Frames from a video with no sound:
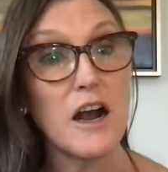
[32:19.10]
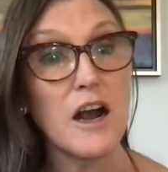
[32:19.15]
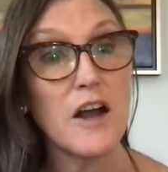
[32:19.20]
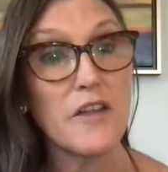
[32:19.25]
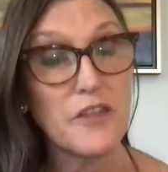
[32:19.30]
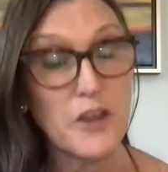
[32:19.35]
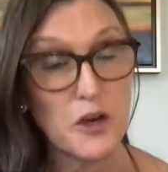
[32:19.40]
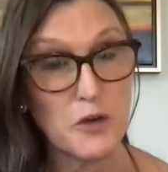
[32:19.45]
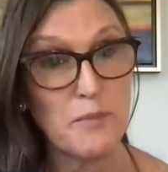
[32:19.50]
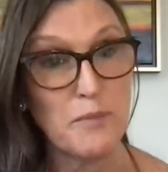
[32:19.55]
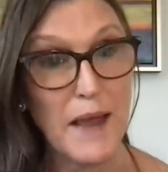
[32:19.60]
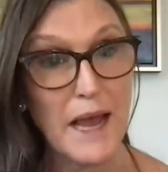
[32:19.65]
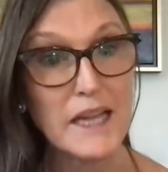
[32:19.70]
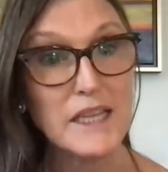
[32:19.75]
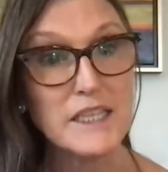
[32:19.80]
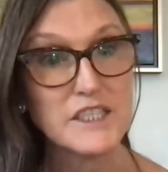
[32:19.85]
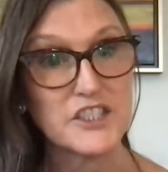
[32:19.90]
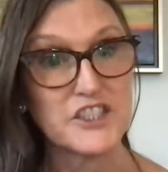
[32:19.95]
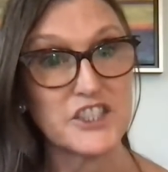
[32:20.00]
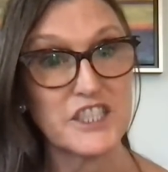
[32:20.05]
on their
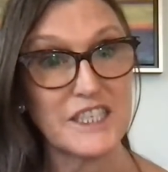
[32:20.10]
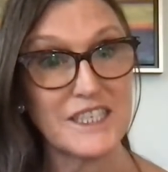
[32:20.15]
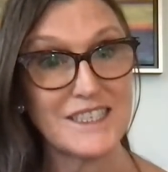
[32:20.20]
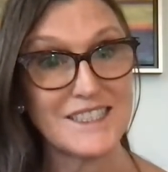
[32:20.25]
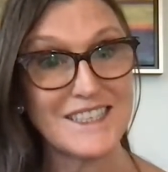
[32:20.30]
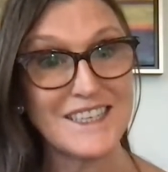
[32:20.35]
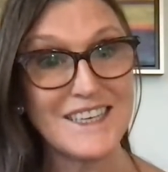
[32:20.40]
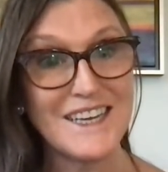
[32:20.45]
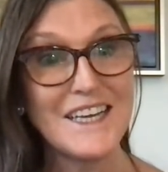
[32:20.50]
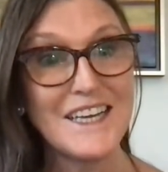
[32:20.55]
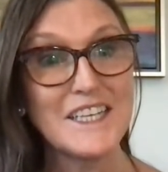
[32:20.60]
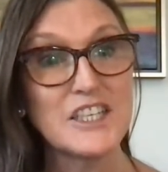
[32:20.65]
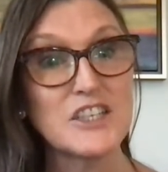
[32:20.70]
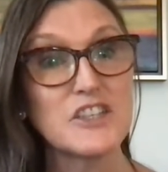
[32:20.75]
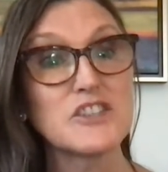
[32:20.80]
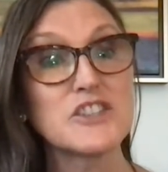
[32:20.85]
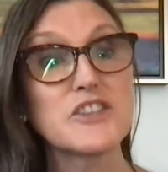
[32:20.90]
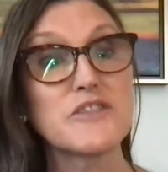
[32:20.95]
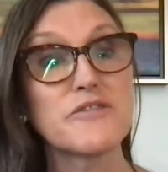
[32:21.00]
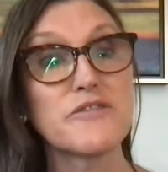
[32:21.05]
balance sheet, you
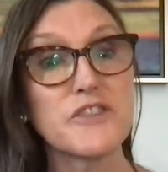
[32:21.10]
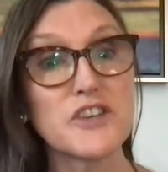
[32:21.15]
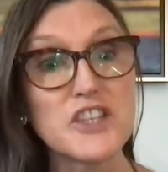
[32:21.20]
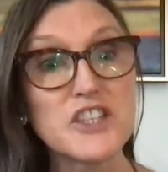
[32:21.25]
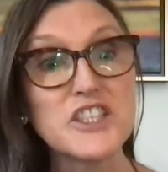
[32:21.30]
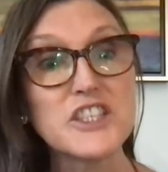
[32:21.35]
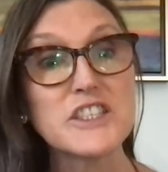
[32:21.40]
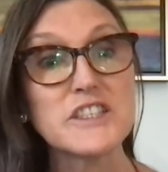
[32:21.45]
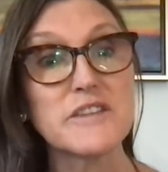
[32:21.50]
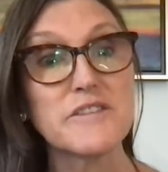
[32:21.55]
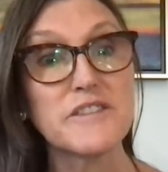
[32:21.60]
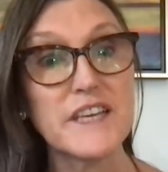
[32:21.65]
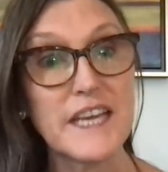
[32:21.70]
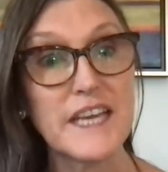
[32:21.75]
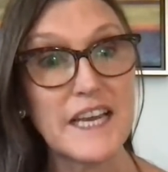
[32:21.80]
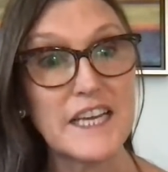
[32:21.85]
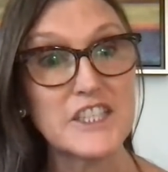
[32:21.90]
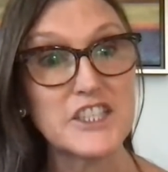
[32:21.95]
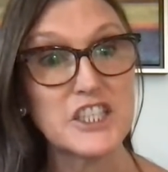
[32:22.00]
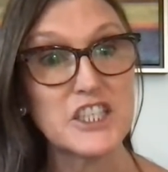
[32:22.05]
know,
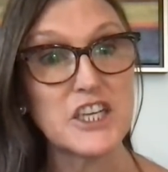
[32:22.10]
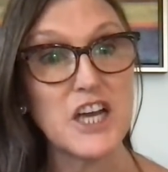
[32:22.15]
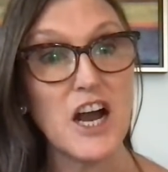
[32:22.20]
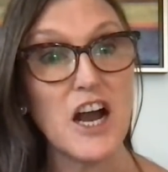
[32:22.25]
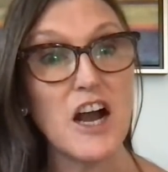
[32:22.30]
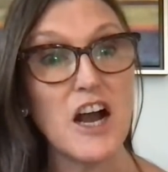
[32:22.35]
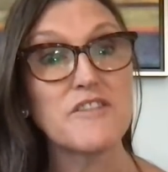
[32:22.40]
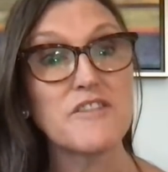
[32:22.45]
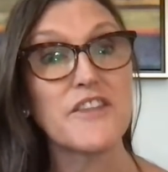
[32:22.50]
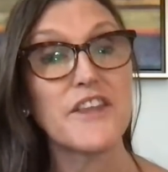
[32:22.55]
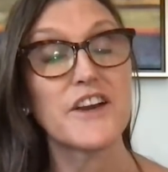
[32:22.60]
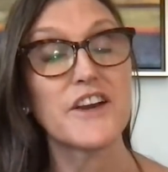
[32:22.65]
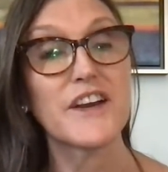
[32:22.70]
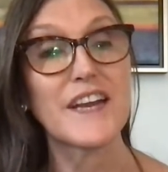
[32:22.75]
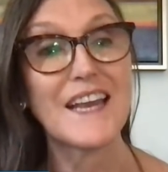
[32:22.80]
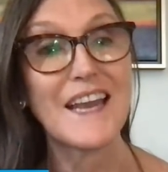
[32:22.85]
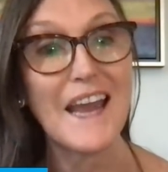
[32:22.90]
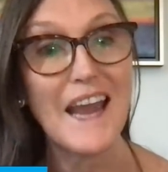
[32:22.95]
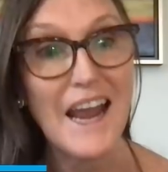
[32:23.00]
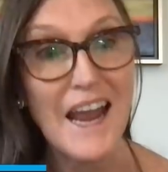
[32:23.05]
diversification of their
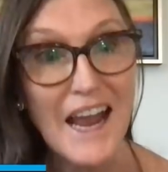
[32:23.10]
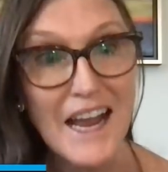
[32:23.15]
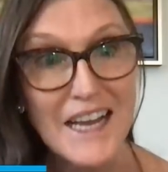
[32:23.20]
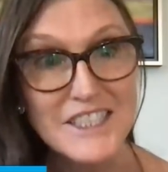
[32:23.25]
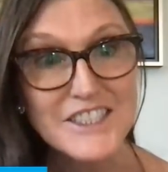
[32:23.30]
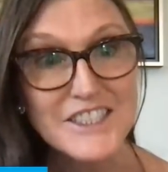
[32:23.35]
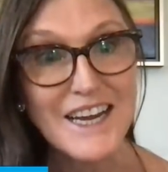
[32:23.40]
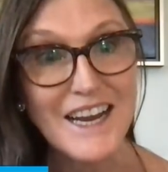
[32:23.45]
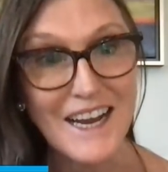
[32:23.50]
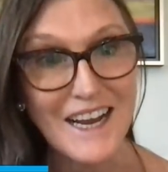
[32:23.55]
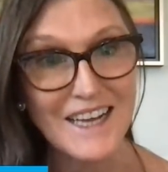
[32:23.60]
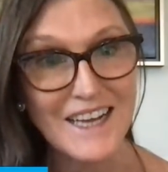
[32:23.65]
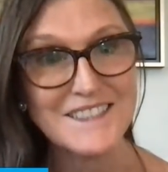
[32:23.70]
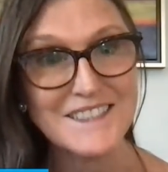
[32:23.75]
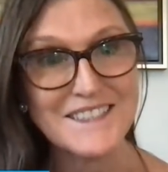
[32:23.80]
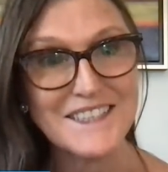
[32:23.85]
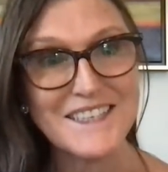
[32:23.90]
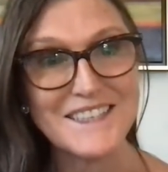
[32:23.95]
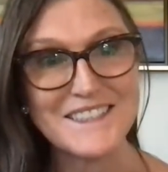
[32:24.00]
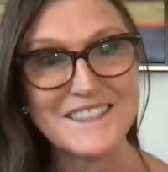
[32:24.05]
cash
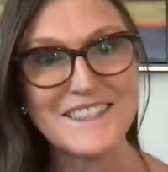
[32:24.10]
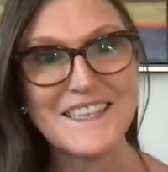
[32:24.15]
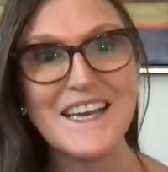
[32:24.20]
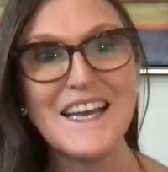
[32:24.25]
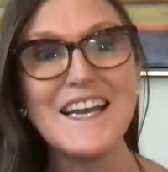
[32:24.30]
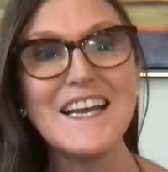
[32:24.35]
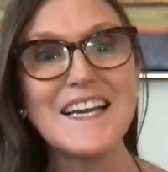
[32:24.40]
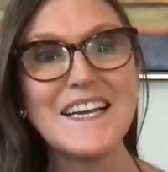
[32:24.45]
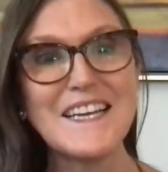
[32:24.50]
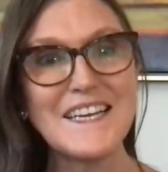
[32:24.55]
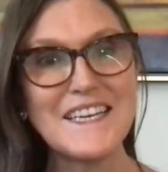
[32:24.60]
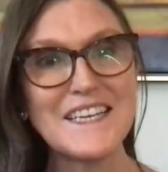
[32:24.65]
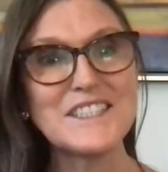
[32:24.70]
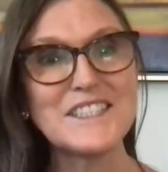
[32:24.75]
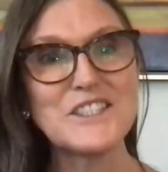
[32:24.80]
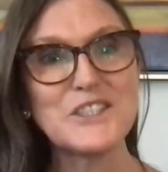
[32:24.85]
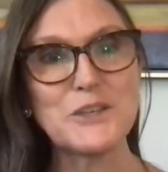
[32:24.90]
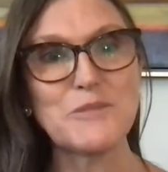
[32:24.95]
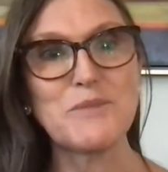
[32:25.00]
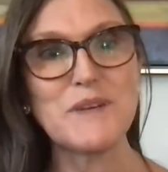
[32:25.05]
assets
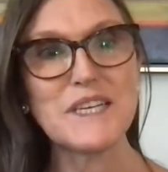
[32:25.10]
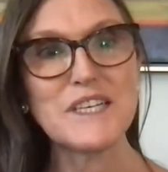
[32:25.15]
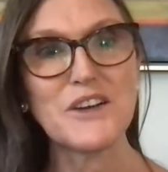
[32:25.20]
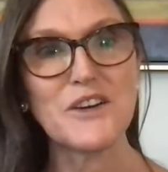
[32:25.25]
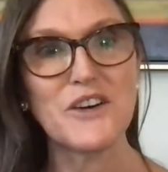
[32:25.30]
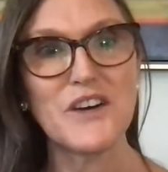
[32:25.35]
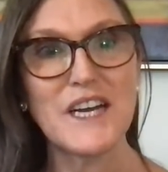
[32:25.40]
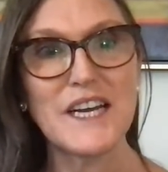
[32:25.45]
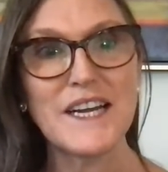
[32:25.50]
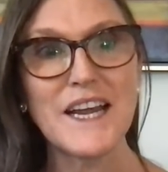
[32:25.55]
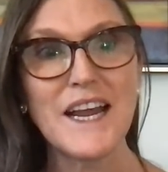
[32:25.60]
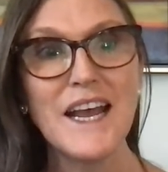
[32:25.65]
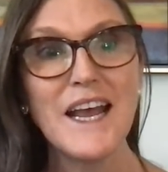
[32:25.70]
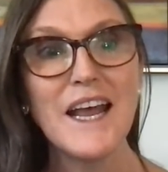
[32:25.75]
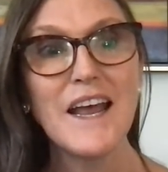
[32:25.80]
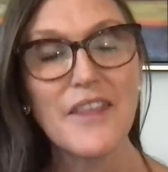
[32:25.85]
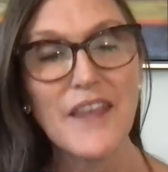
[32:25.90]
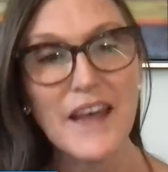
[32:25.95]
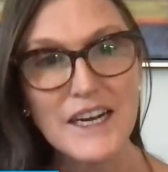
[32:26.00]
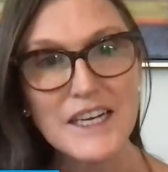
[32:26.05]
into Bitcoin.
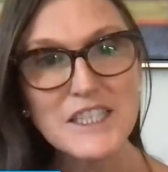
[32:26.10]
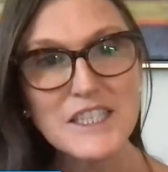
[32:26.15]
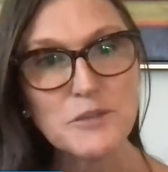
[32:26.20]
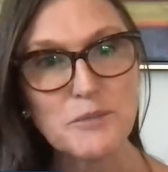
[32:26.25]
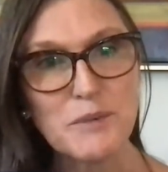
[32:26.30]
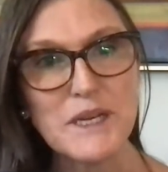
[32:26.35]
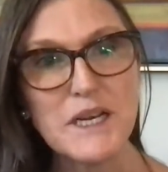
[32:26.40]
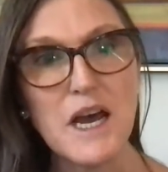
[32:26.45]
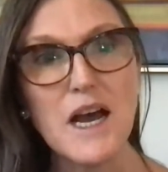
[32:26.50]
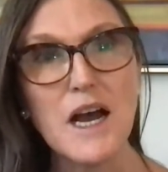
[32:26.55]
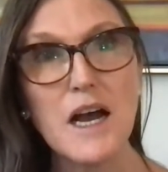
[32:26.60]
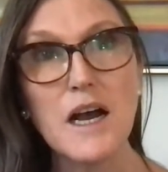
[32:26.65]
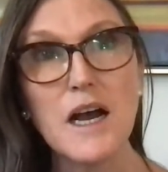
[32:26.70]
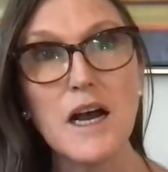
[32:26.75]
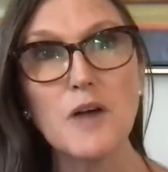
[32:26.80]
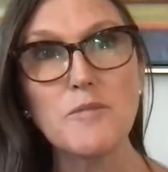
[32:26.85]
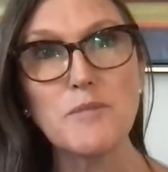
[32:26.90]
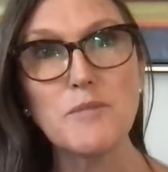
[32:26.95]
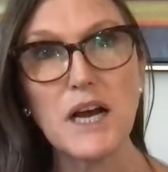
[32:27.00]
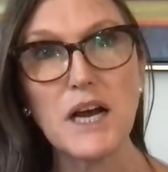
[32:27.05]
That has been
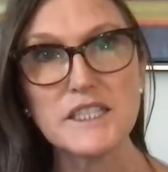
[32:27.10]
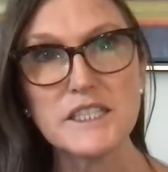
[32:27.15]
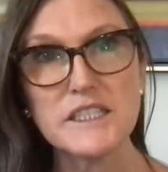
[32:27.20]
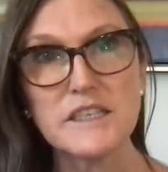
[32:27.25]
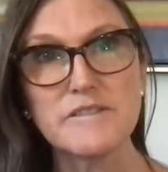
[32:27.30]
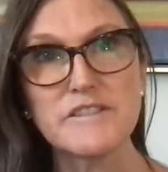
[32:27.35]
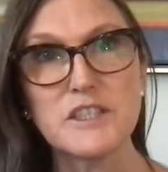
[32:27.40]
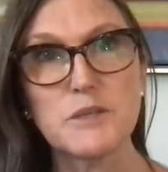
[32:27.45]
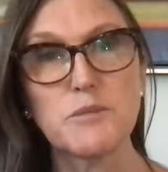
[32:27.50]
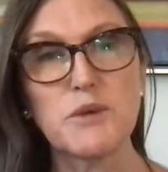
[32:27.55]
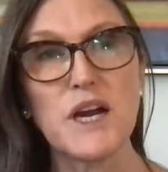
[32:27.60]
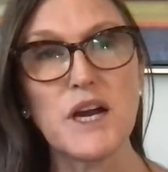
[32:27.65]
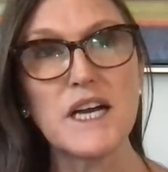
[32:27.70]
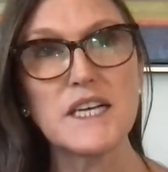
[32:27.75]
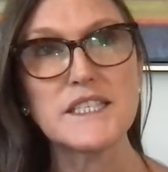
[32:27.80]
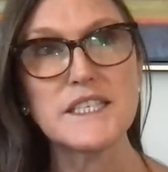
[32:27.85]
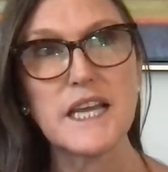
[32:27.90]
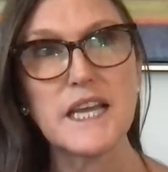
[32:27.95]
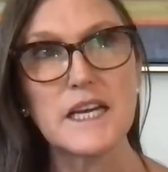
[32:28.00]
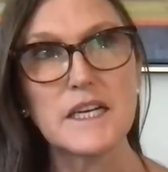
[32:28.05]
a positive
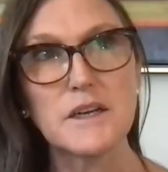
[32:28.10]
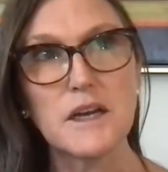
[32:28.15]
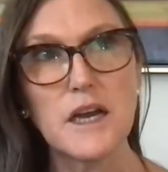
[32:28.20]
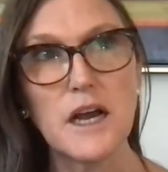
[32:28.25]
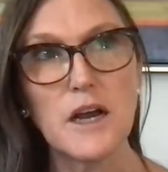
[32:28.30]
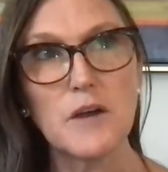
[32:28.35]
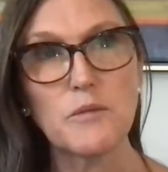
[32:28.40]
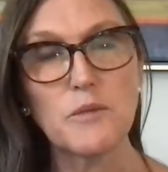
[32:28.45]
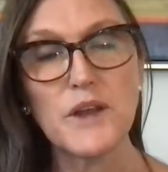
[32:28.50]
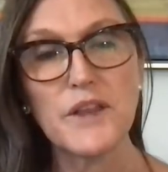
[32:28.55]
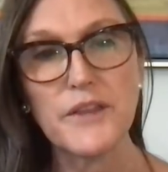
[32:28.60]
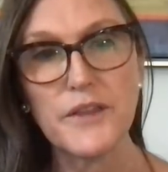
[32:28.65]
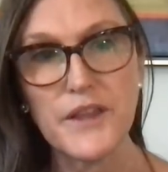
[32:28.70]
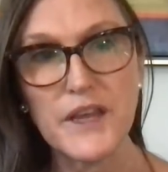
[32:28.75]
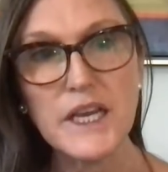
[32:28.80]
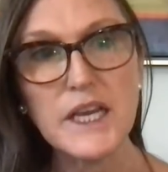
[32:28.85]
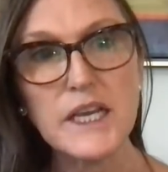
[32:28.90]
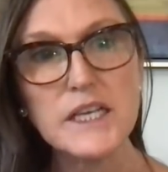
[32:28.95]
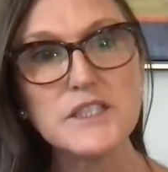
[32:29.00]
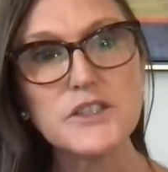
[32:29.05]
surprise that we
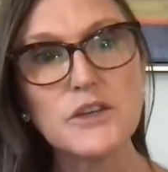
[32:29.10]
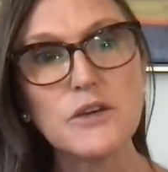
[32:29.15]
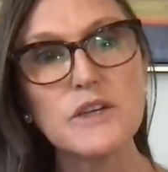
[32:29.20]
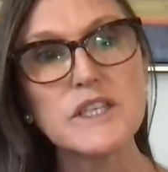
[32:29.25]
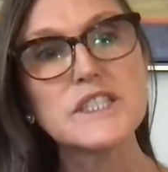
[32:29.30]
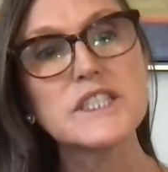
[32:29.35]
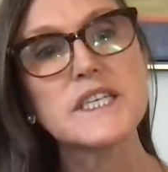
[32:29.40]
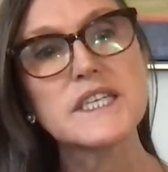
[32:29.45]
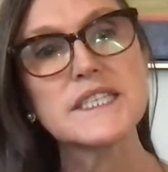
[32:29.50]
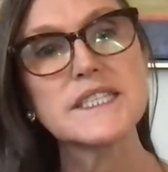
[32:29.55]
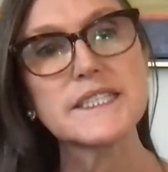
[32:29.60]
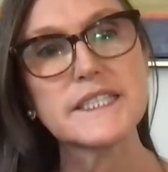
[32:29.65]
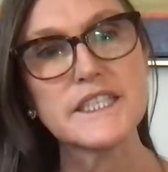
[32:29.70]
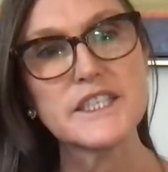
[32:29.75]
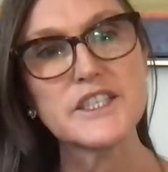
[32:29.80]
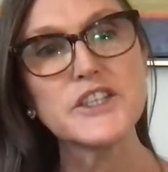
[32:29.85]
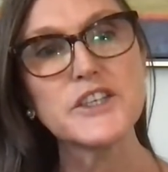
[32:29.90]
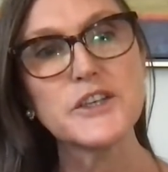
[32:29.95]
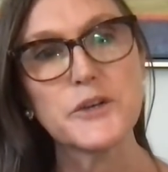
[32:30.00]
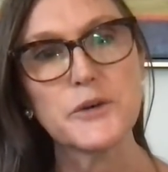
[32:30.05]
think is going to
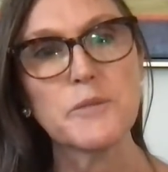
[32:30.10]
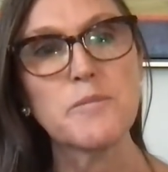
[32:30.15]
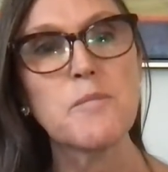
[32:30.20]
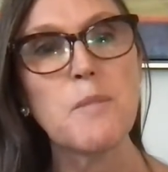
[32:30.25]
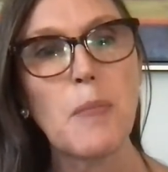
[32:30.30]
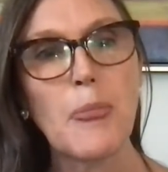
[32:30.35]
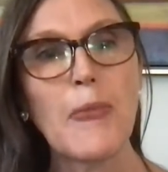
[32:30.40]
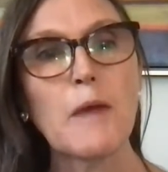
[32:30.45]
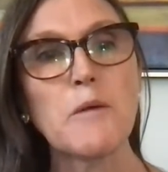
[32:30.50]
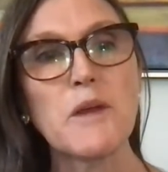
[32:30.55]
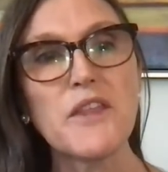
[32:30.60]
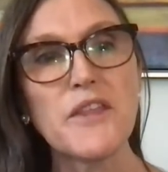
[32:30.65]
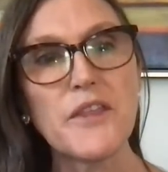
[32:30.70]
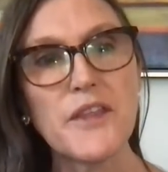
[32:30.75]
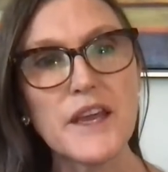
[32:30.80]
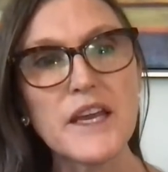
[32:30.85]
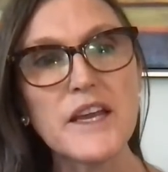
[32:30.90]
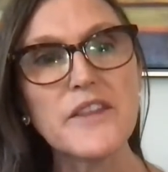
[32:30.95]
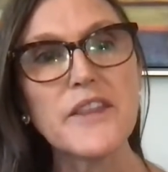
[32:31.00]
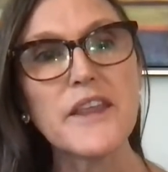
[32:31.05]
continue. We
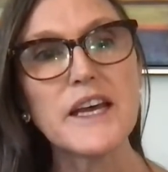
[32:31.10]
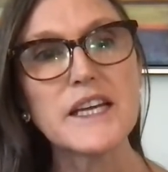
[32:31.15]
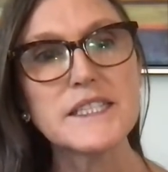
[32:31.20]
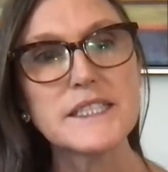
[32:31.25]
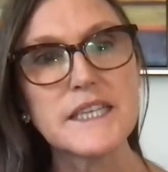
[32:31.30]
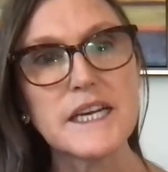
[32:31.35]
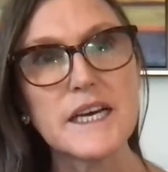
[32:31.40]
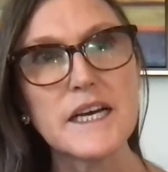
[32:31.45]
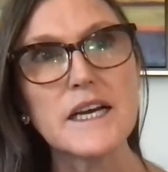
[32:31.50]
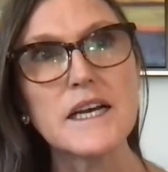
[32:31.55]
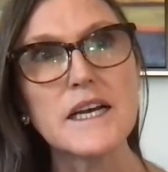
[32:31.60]
think that